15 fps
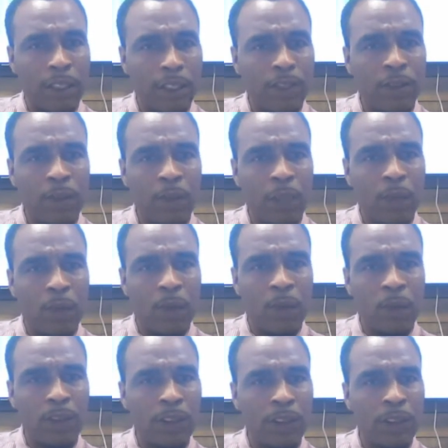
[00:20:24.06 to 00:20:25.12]
teaching my
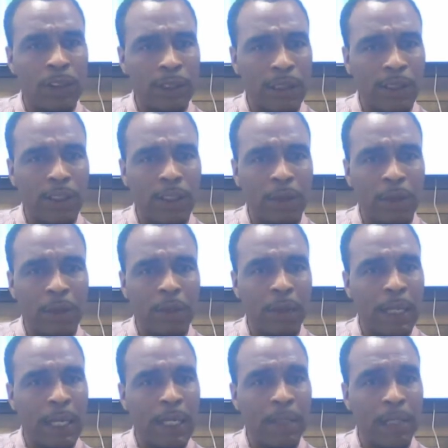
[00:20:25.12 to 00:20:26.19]
courses, and teaching
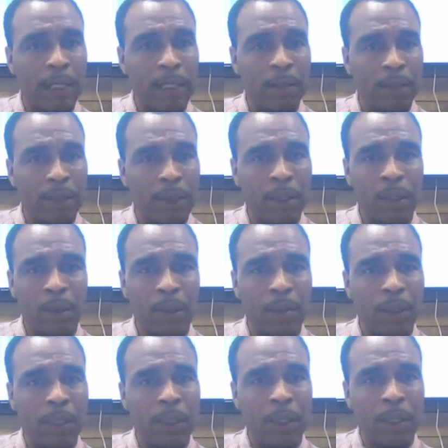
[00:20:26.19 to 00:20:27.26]
people how they can
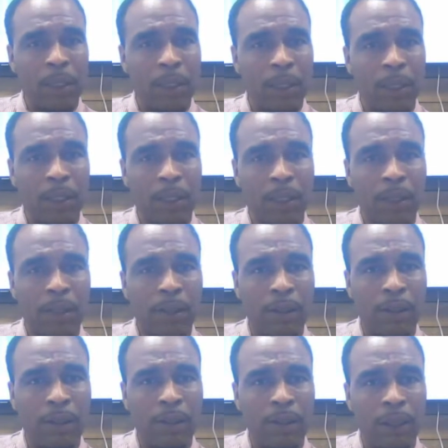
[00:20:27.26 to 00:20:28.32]
become,
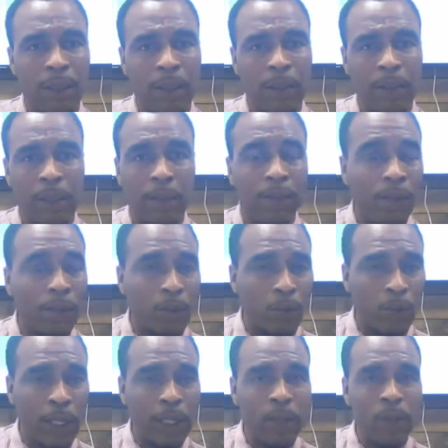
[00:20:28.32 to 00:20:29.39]
even
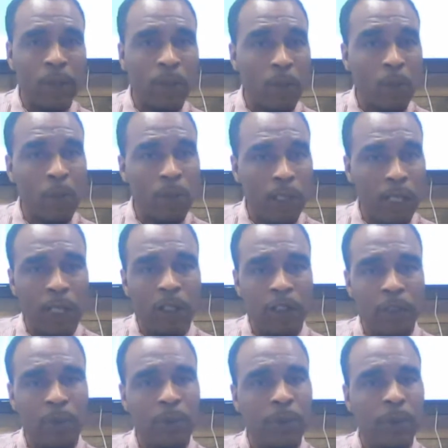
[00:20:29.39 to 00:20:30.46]
greater or more
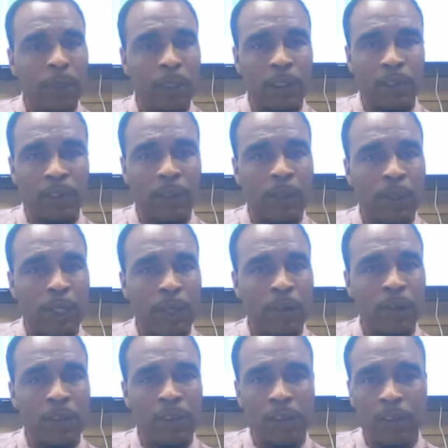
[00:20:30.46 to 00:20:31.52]
knowledgeable in certain
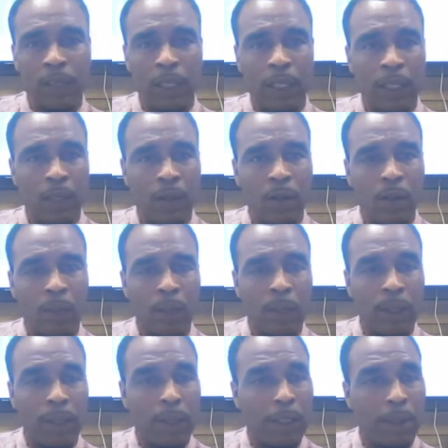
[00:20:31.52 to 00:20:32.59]
areas, so they can go
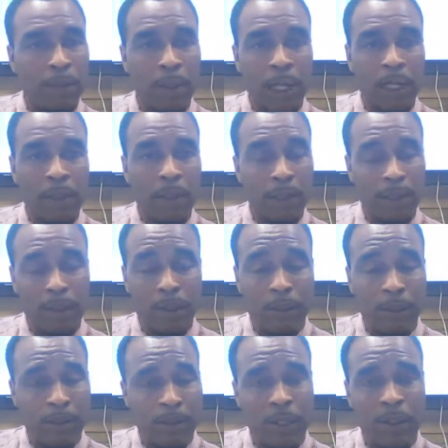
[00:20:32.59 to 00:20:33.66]
and impact
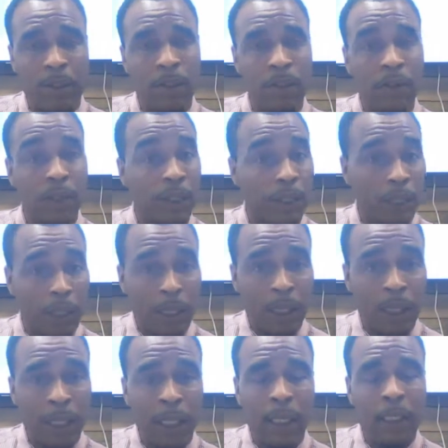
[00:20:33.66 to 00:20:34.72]
themselves
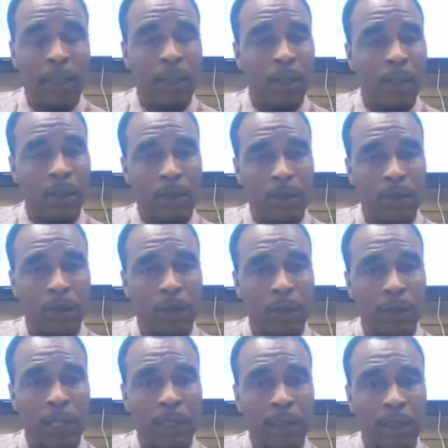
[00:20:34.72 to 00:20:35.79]
and also
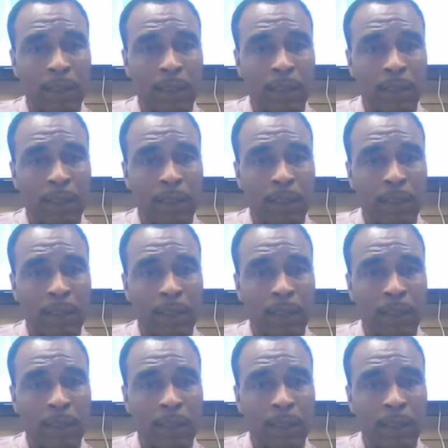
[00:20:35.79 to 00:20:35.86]
impact